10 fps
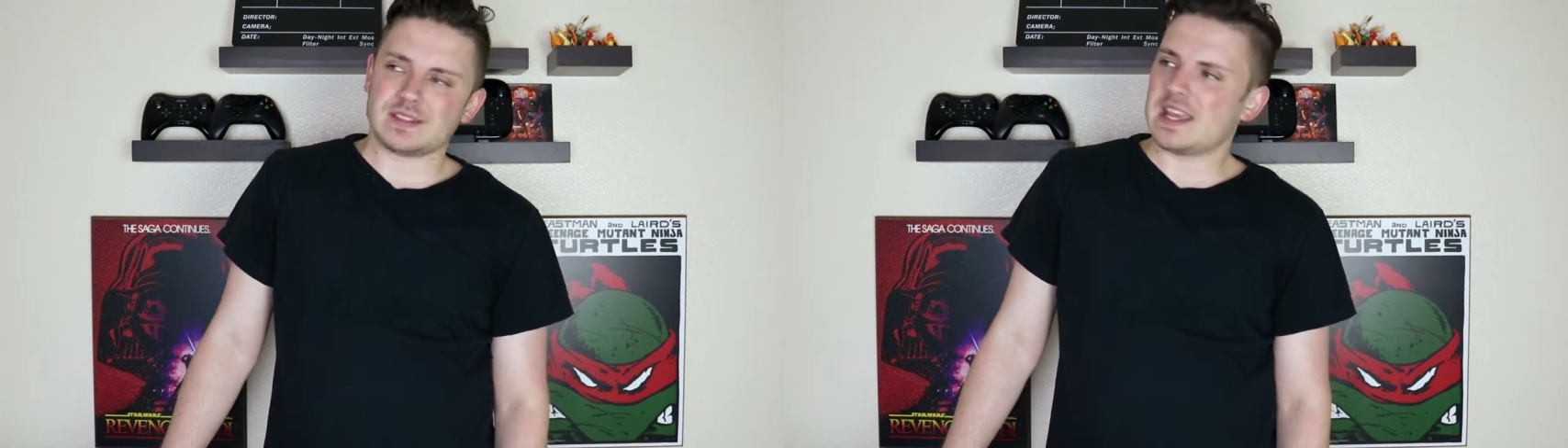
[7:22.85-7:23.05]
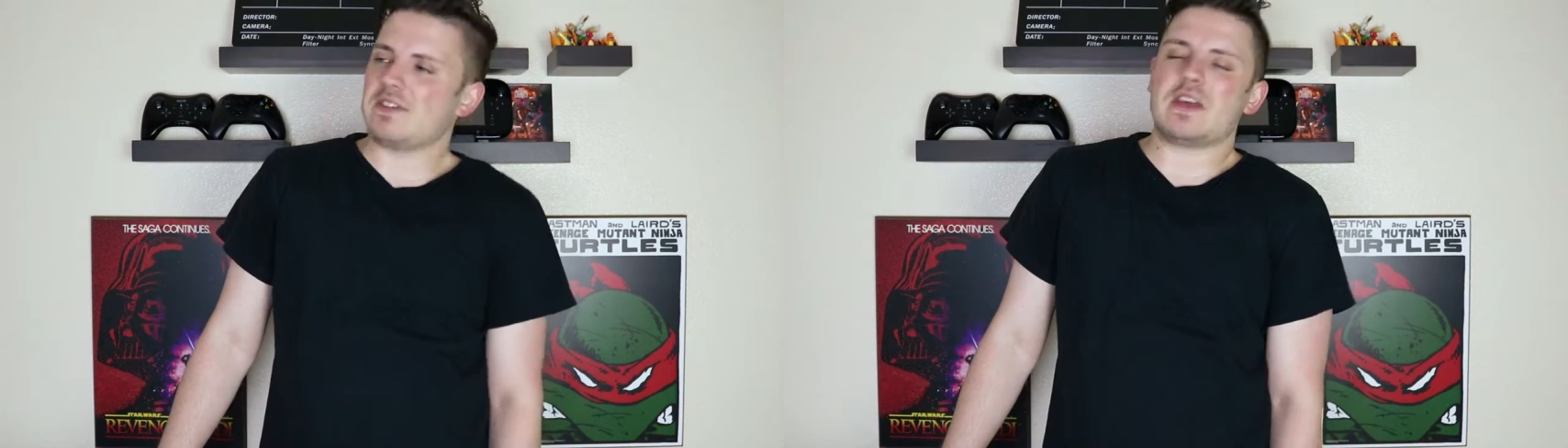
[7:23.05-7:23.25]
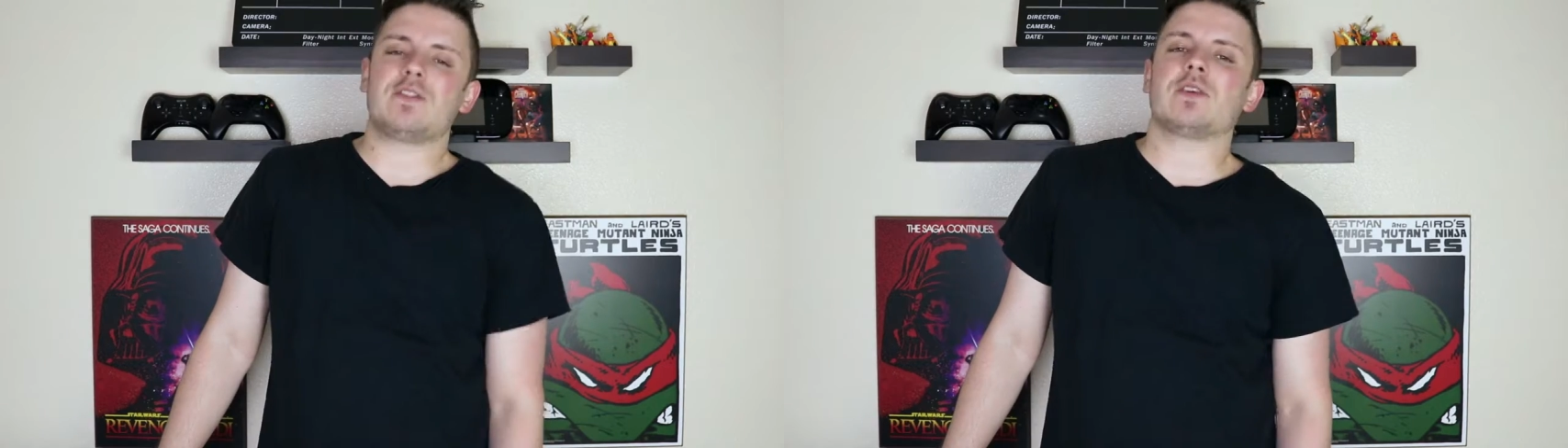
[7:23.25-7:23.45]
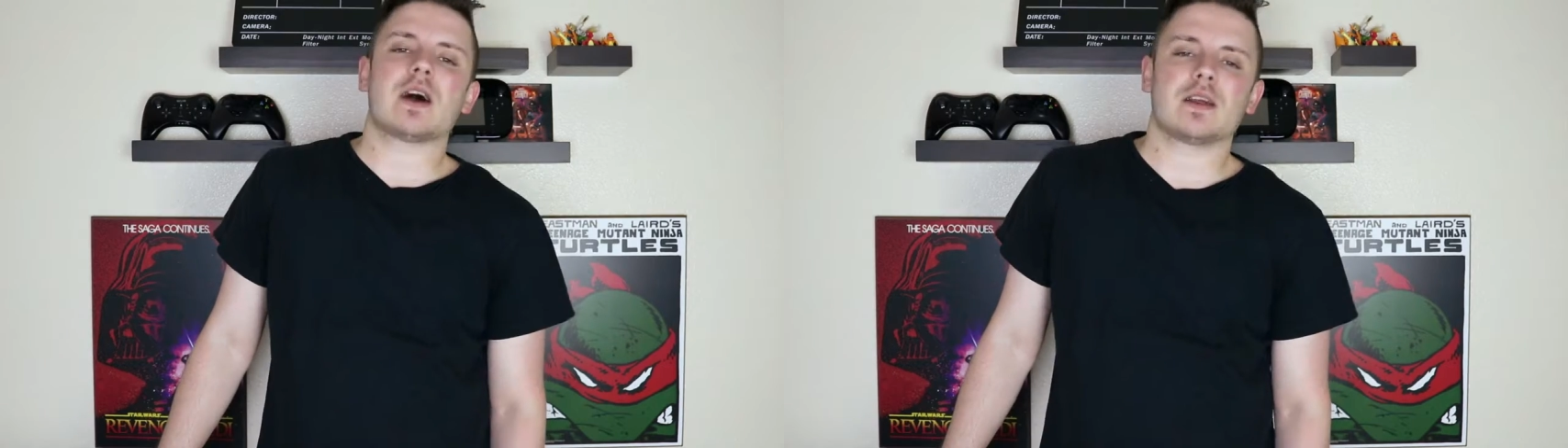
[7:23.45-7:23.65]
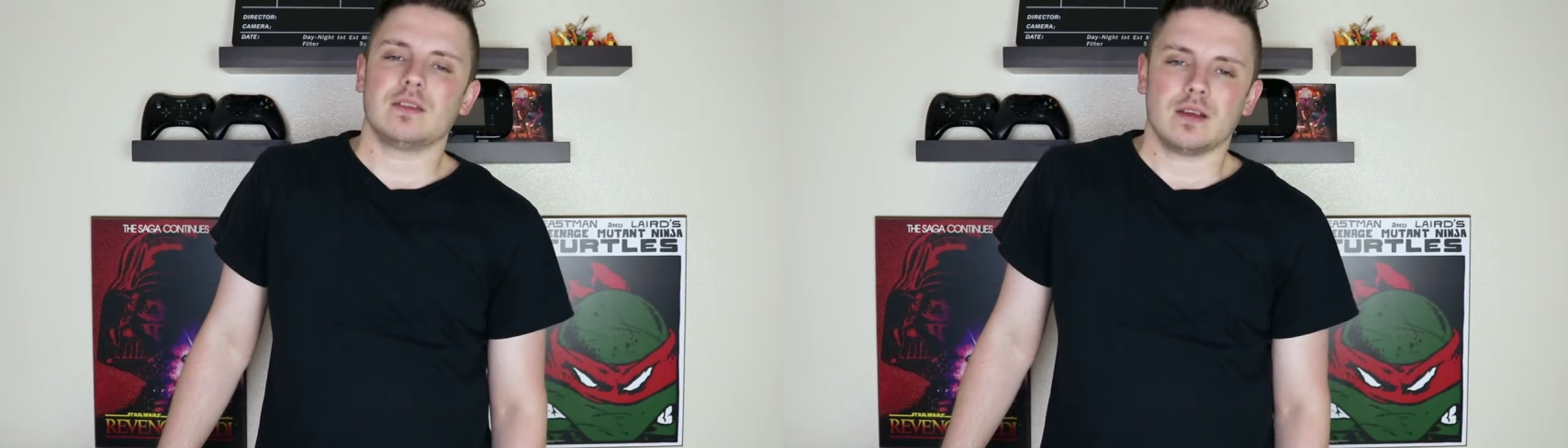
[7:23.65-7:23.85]
Even if you're
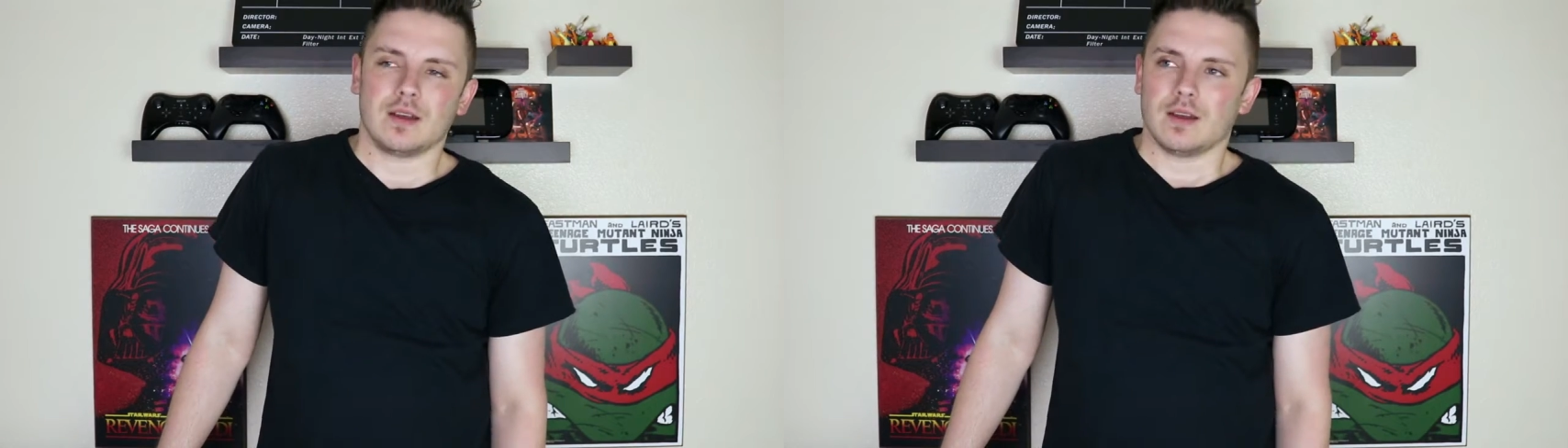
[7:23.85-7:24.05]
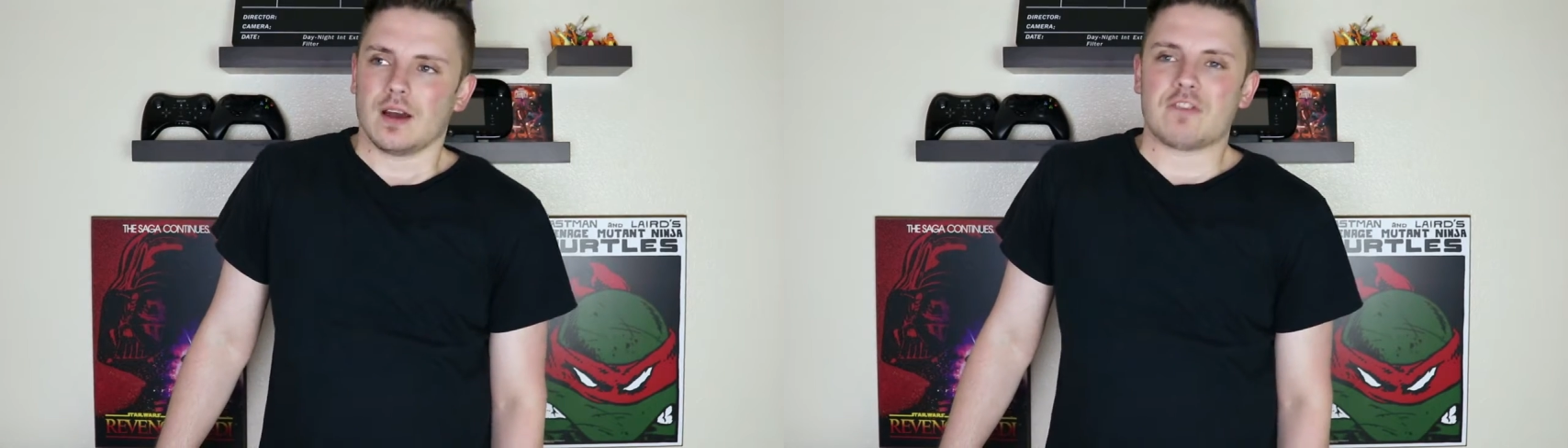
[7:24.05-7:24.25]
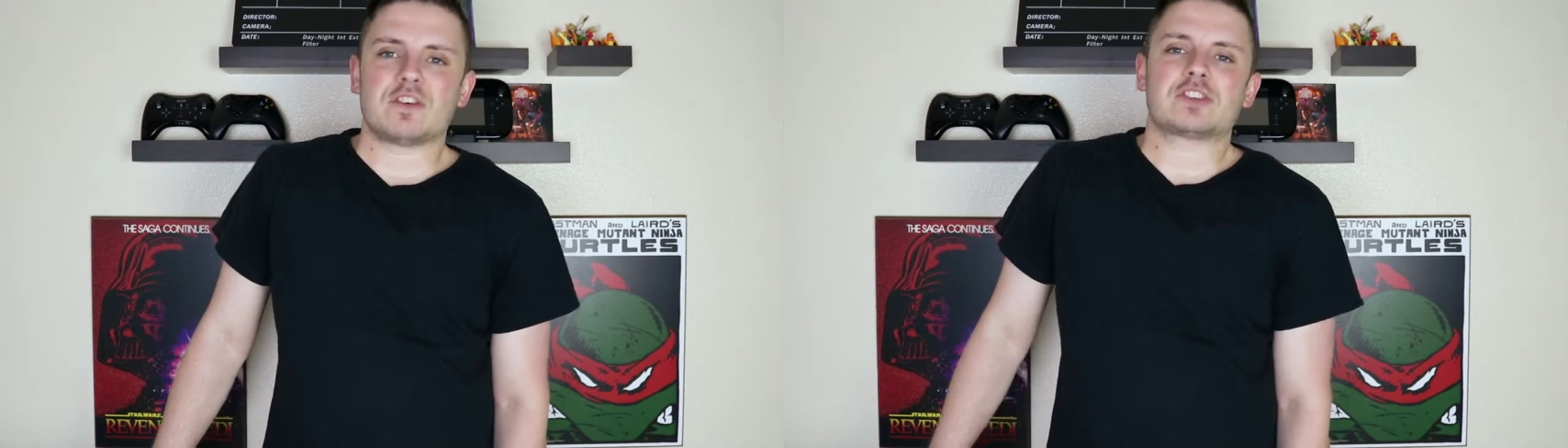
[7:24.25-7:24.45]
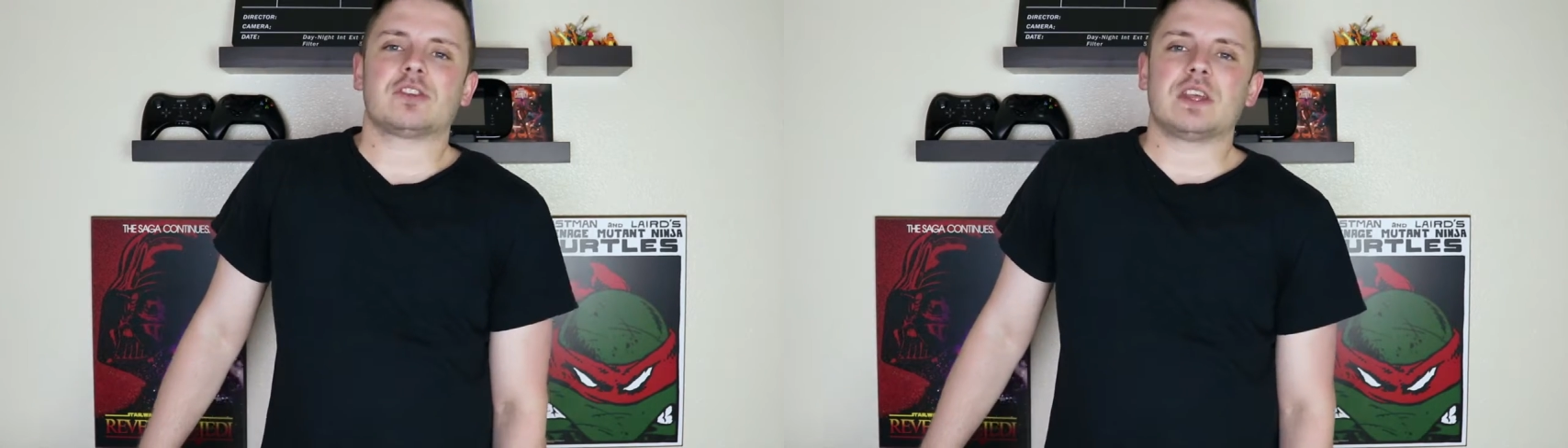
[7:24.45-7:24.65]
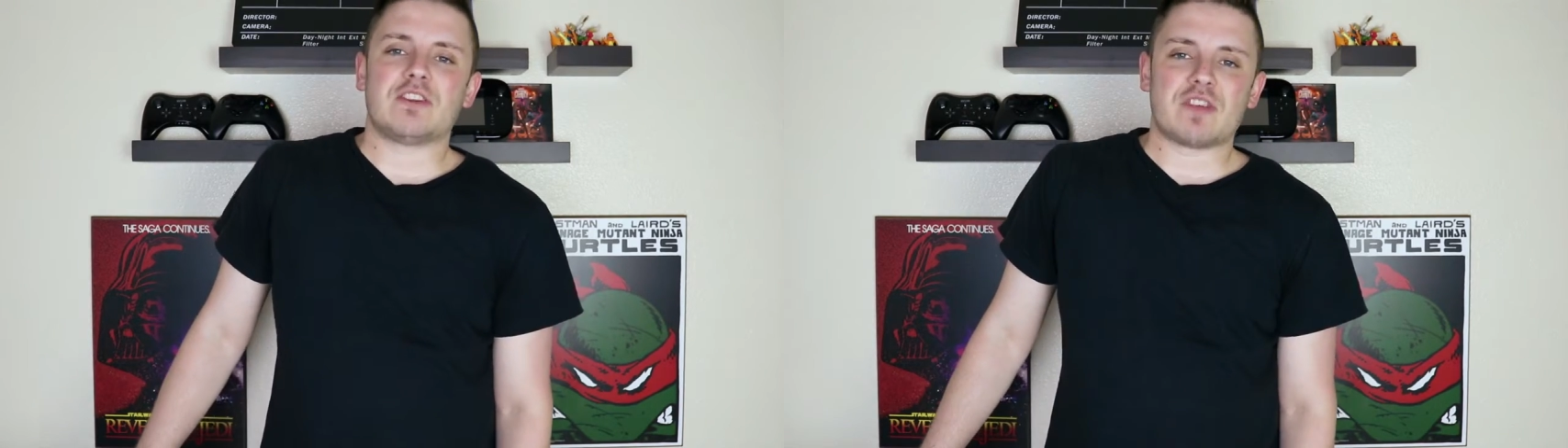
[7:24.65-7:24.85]
not
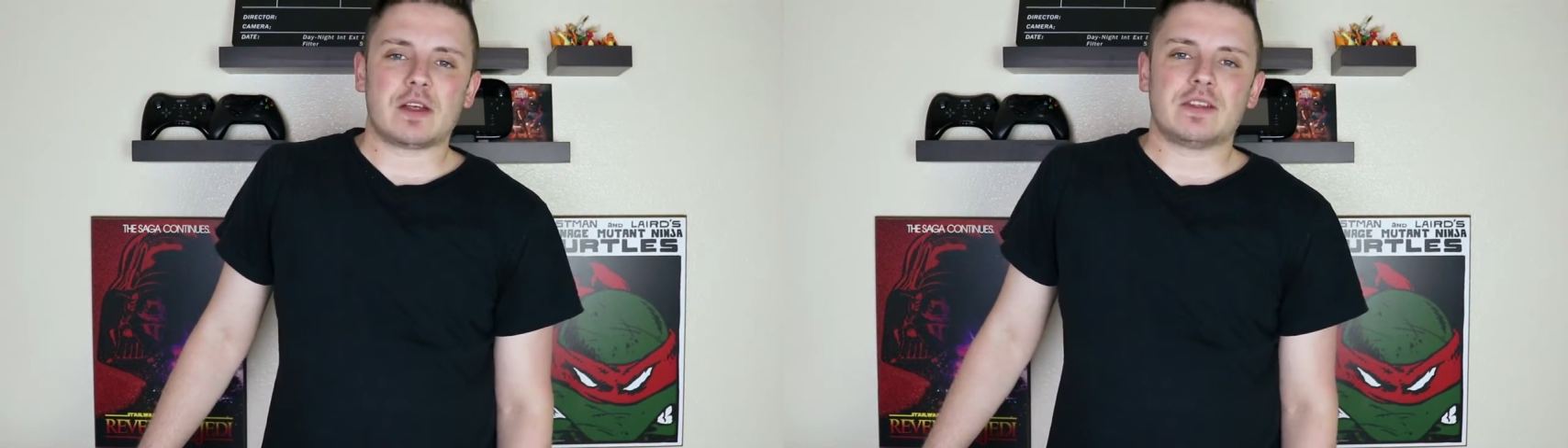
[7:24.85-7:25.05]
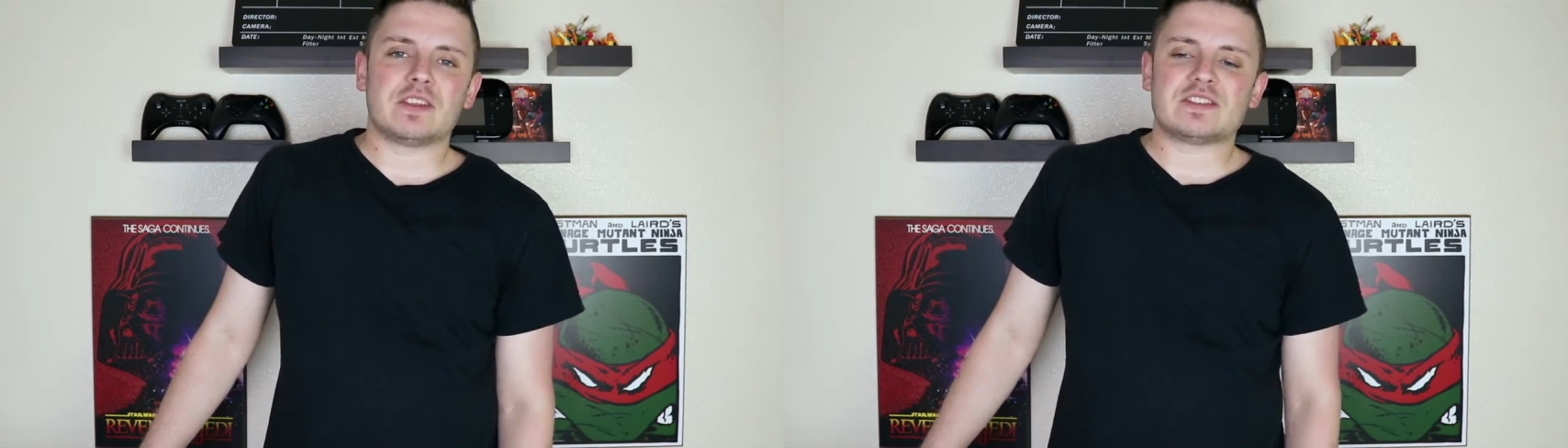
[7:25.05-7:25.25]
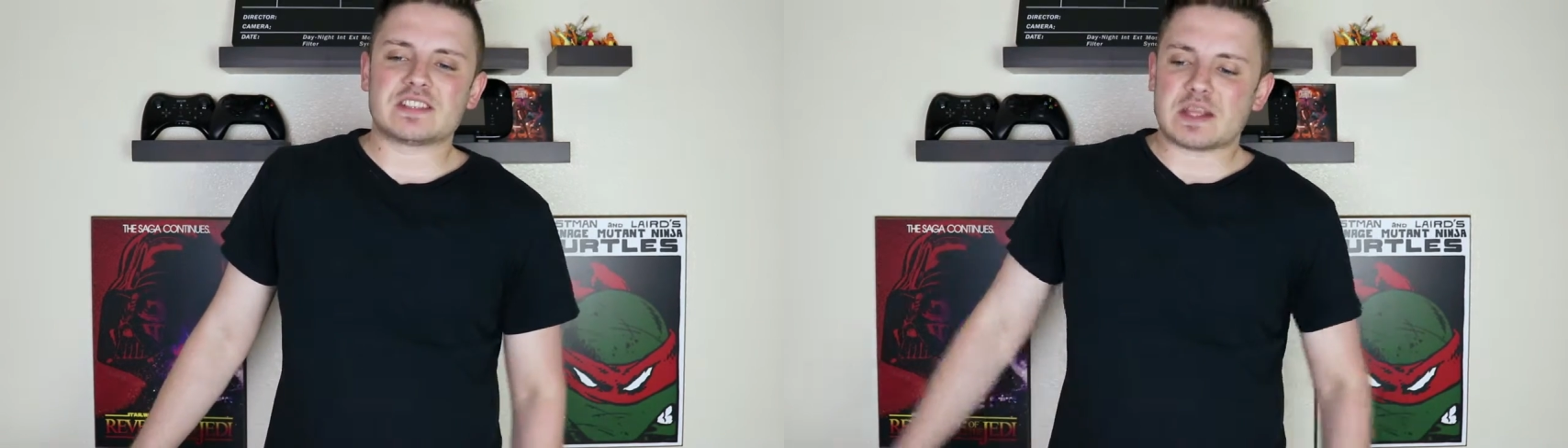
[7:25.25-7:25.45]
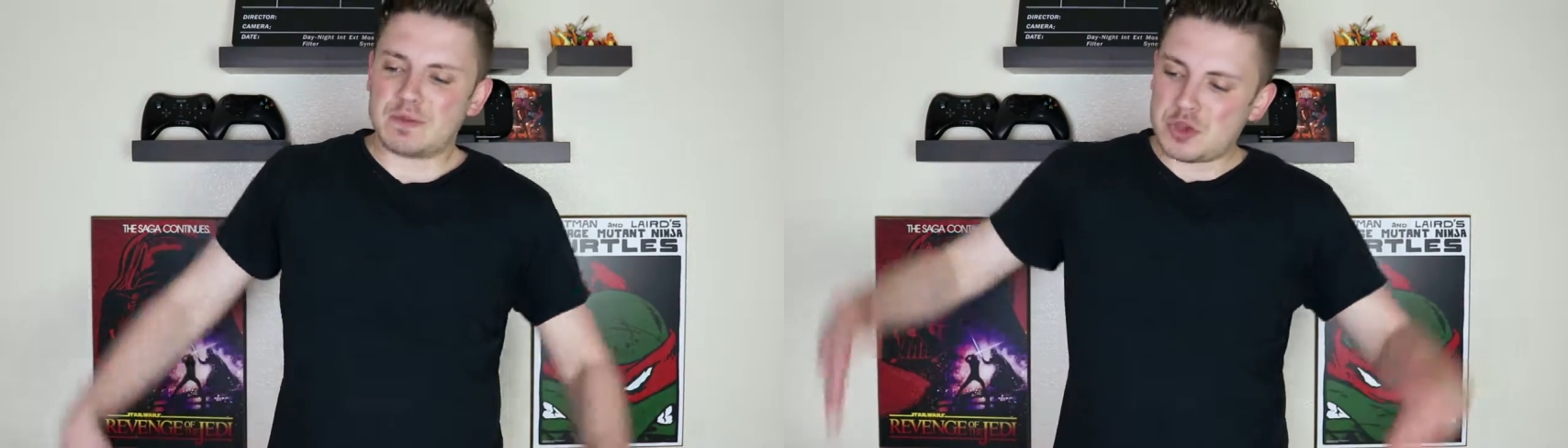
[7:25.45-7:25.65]
officially unveiling the system,